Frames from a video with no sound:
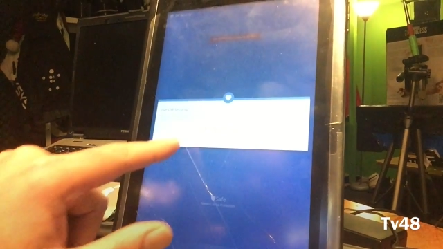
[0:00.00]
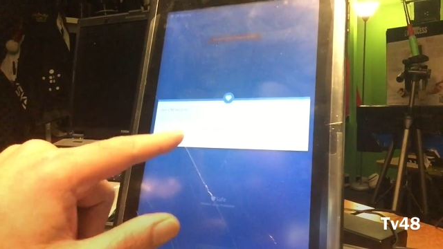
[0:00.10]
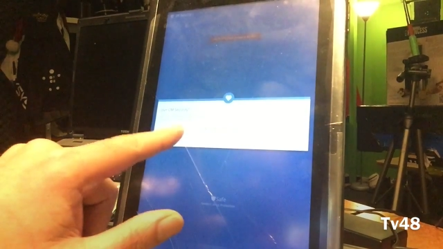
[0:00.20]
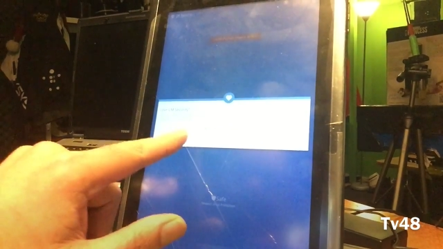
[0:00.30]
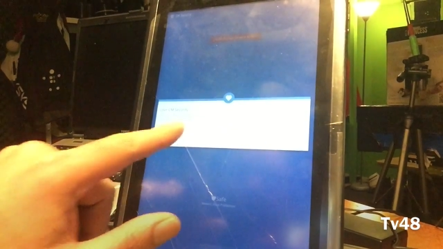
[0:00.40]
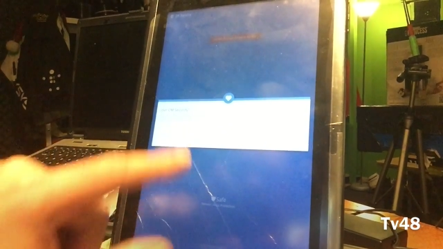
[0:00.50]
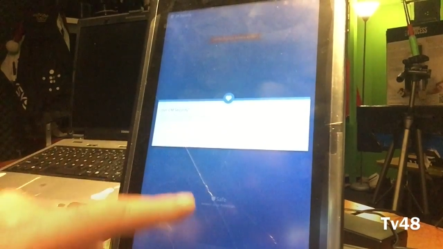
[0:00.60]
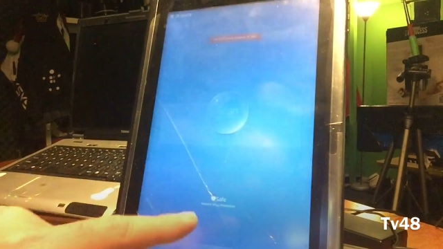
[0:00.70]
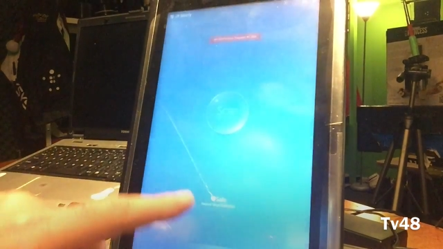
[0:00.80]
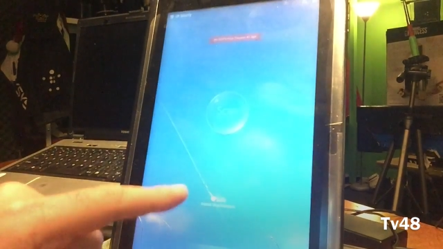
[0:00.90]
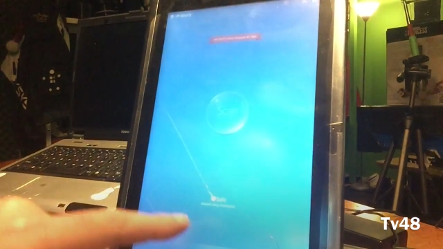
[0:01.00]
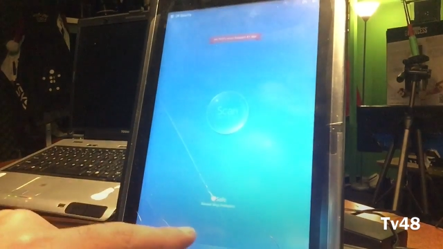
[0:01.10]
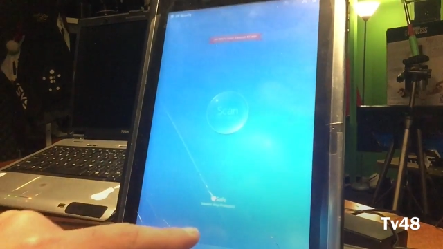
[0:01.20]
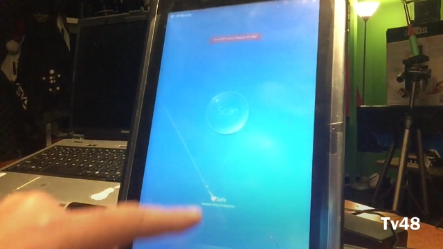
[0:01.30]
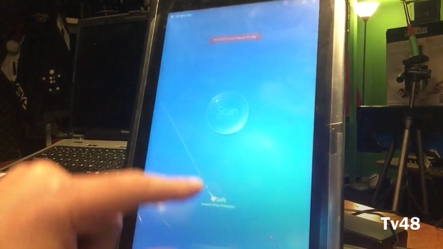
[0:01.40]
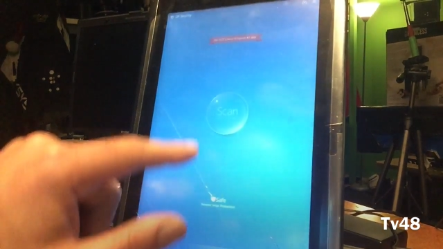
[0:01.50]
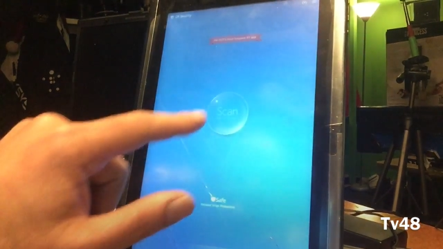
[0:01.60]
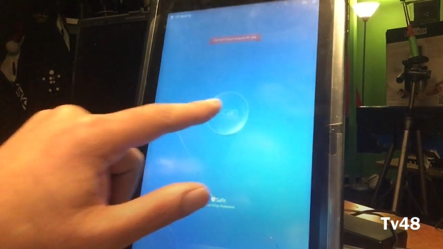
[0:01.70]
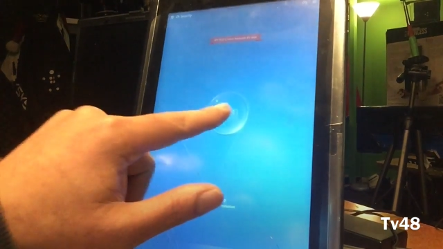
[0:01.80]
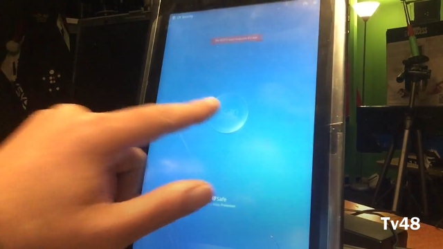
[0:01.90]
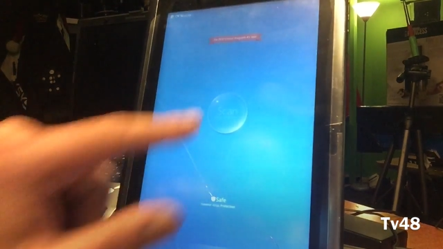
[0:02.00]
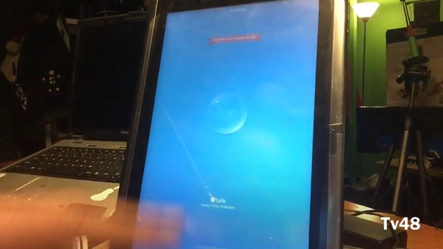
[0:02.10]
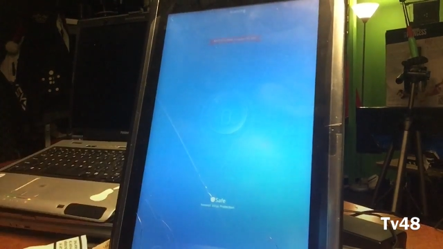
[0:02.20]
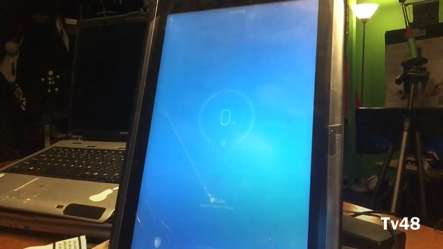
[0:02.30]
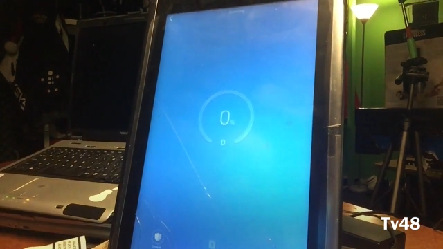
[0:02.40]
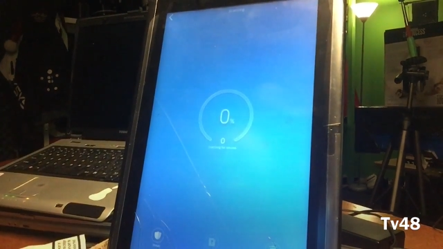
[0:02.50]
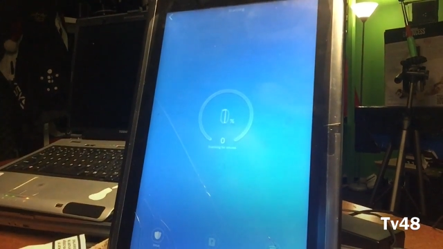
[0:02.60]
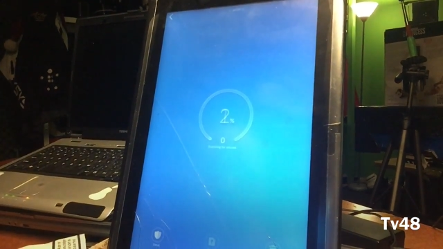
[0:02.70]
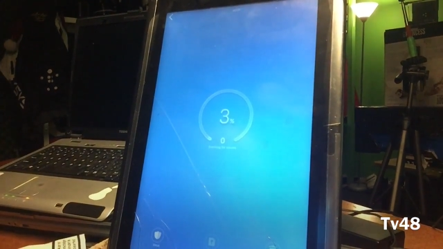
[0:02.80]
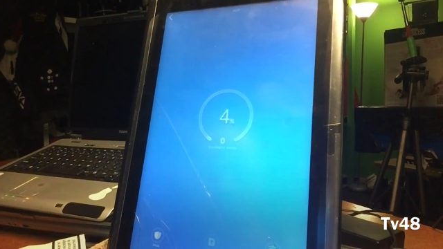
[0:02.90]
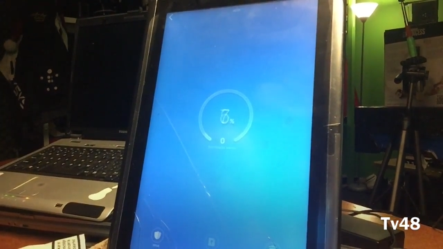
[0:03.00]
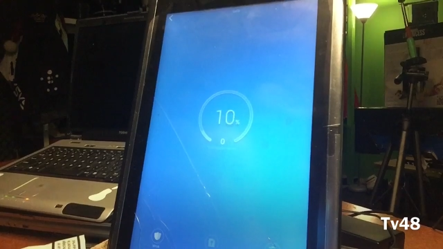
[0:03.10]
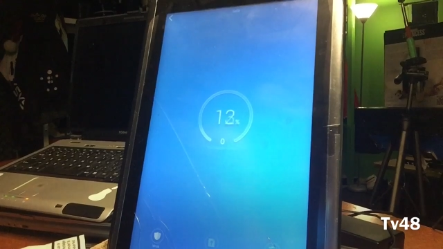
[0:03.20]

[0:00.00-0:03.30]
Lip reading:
(no speaker visible)